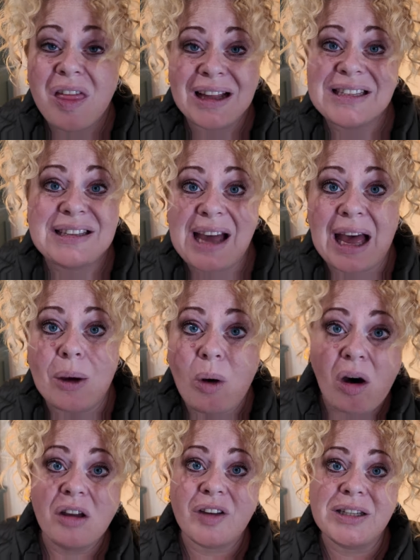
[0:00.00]
that's how
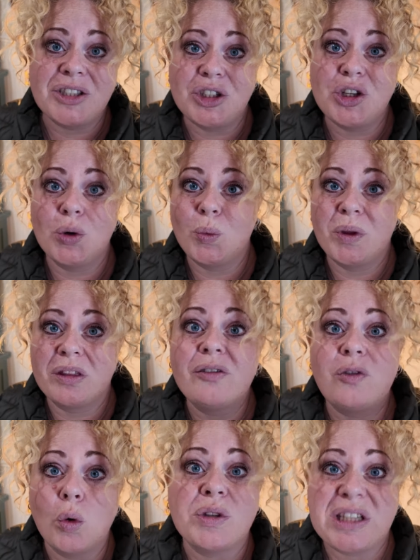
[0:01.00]
I've ended up with a
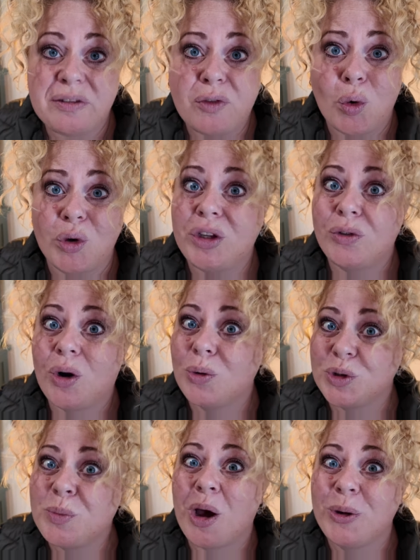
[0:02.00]
44 year
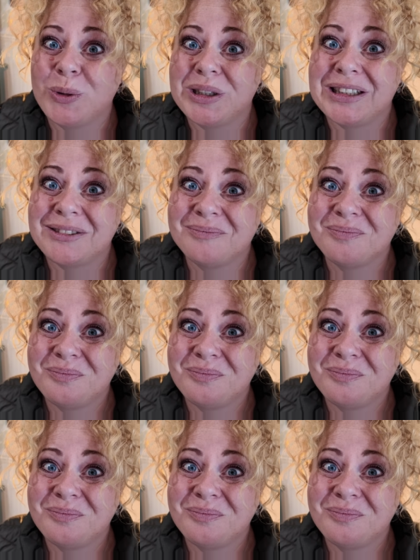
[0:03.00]
old pony.